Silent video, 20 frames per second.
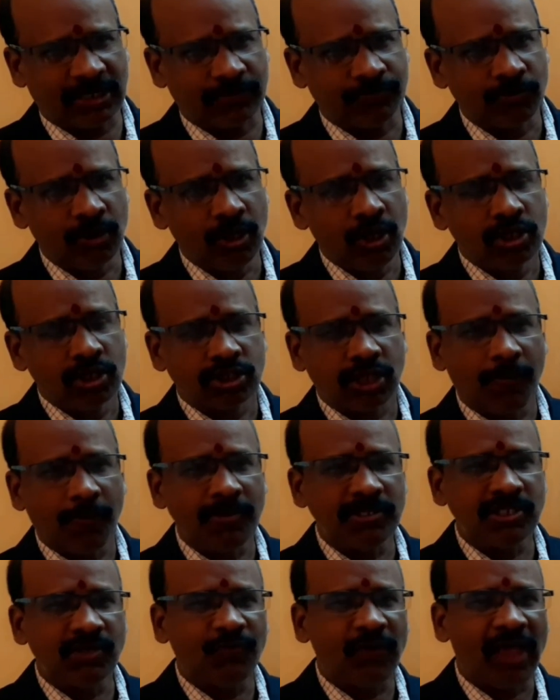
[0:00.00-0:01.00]
Suppose if you
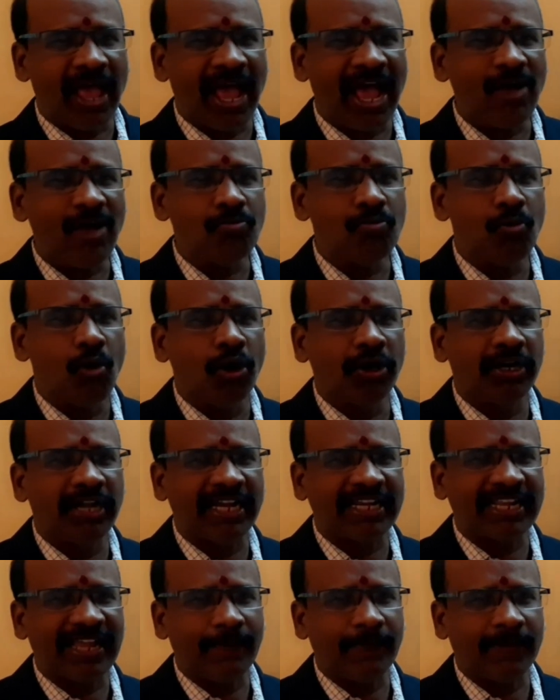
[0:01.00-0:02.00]
have more debt
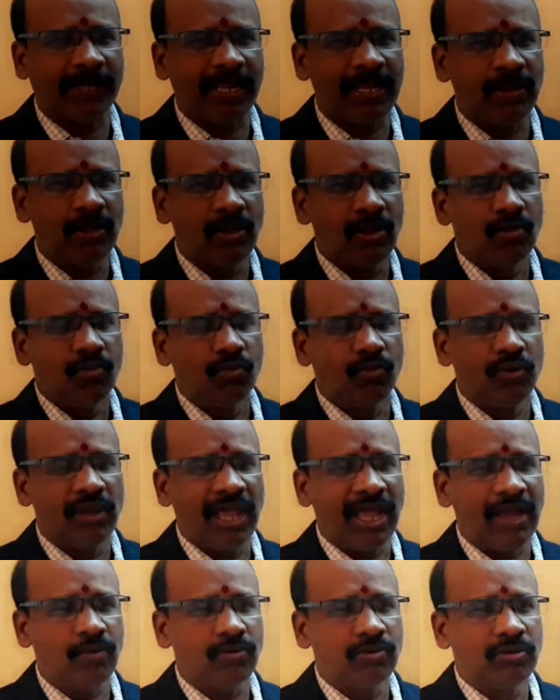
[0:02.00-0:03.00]
capital, we have
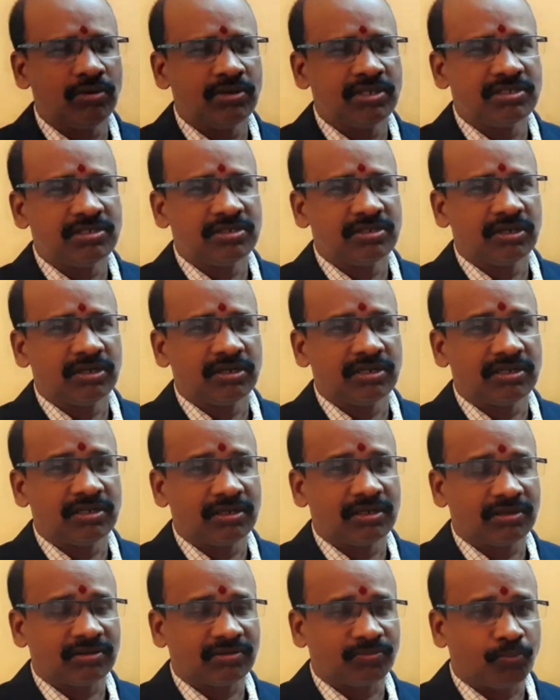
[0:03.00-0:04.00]

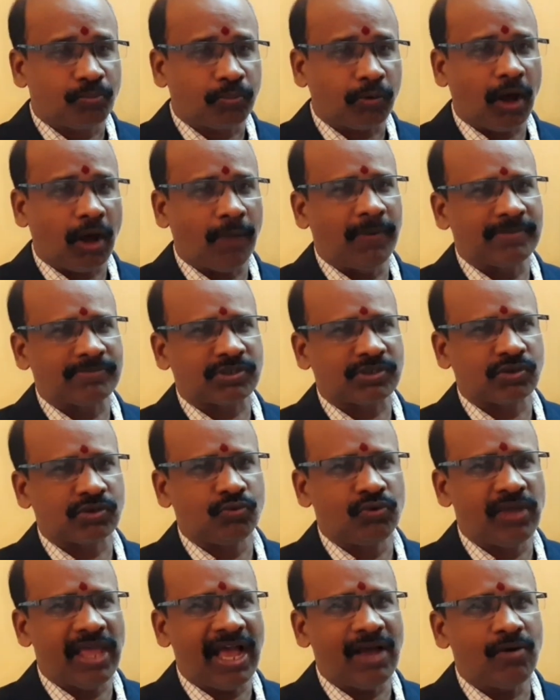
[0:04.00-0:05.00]
problems.
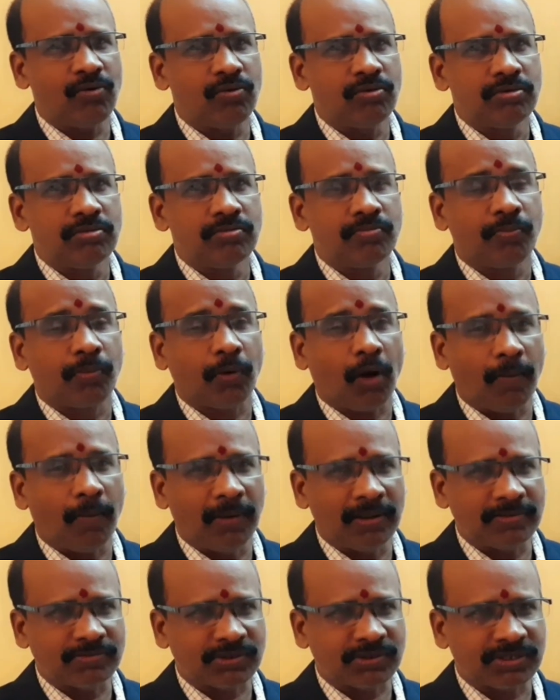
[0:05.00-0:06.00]

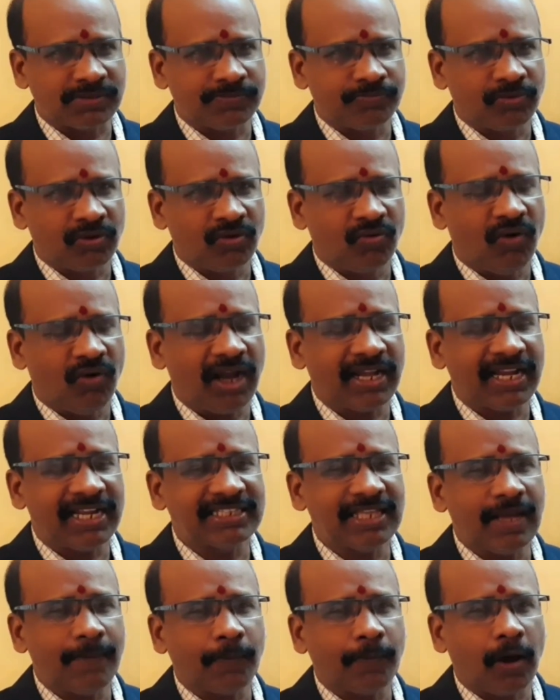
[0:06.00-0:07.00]
What are the
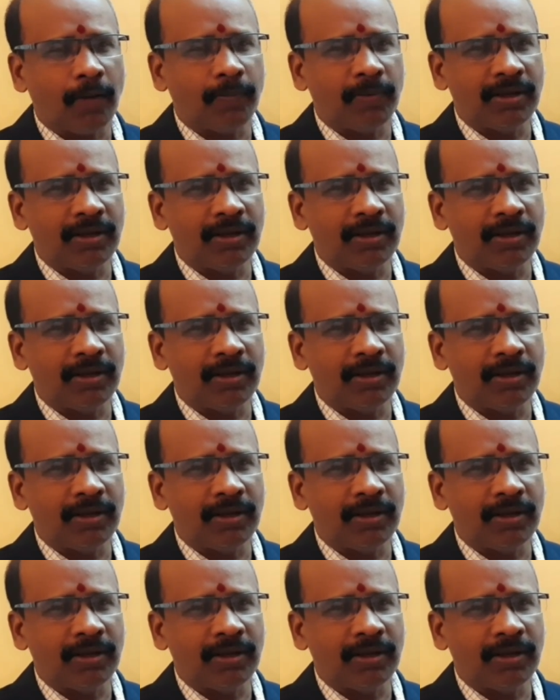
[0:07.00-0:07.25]
problems?